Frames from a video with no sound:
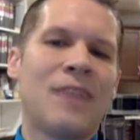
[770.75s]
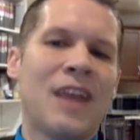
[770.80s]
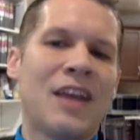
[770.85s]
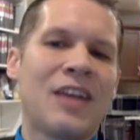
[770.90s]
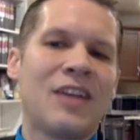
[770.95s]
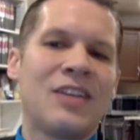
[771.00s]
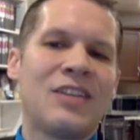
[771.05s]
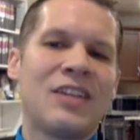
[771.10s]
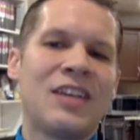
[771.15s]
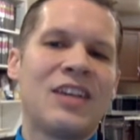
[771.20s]

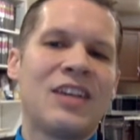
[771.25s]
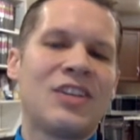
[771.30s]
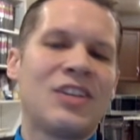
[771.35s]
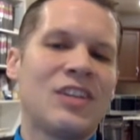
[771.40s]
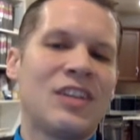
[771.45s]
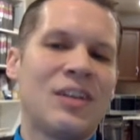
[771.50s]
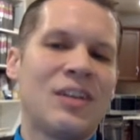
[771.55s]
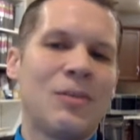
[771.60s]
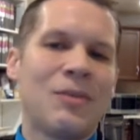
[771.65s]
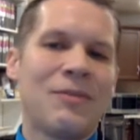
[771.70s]

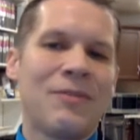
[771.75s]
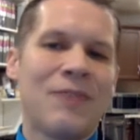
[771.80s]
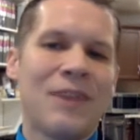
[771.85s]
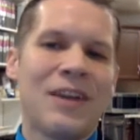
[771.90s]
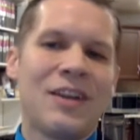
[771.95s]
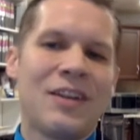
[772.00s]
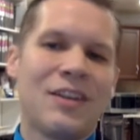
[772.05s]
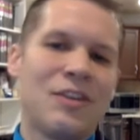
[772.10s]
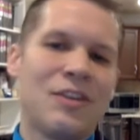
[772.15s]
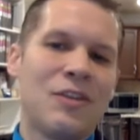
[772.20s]
accusation that we
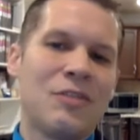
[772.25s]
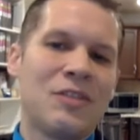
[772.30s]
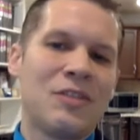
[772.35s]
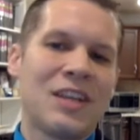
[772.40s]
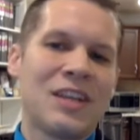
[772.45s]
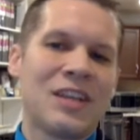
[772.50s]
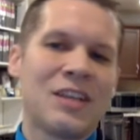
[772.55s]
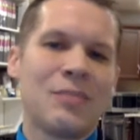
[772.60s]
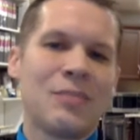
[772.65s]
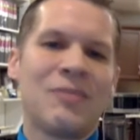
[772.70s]
find in the New
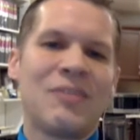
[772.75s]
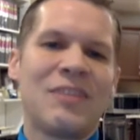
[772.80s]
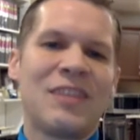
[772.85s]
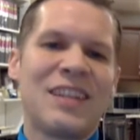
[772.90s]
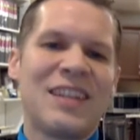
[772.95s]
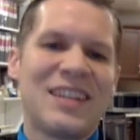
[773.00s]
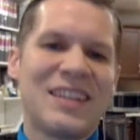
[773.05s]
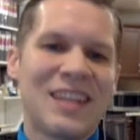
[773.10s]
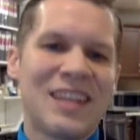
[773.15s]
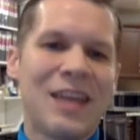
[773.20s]
Testament of
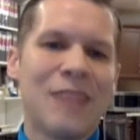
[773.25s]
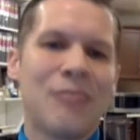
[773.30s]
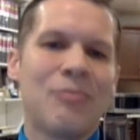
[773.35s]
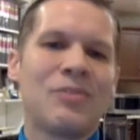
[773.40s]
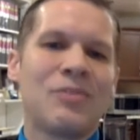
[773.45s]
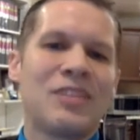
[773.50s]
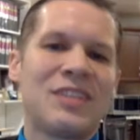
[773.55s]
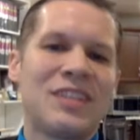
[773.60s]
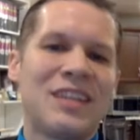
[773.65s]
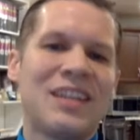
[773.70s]
the
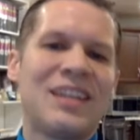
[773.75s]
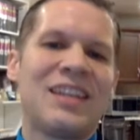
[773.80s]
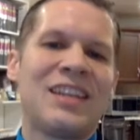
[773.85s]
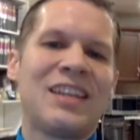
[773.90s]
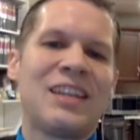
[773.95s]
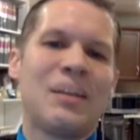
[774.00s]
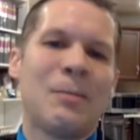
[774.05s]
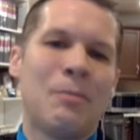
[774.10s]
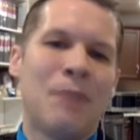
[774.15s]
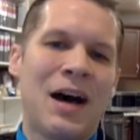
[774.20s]
disciples
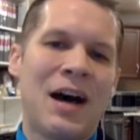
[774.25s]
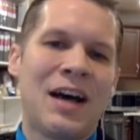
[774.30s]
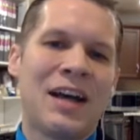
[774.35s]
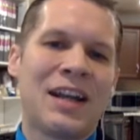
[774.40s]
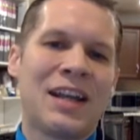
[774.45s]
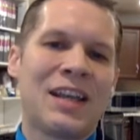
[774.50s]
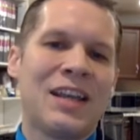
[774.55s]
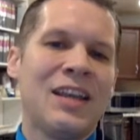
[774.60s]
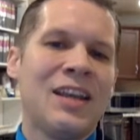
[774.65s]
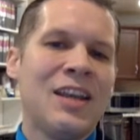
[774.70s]
stealing the
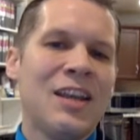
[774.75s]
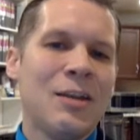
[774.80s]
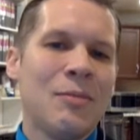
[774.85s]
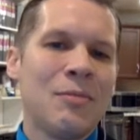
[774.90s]
body.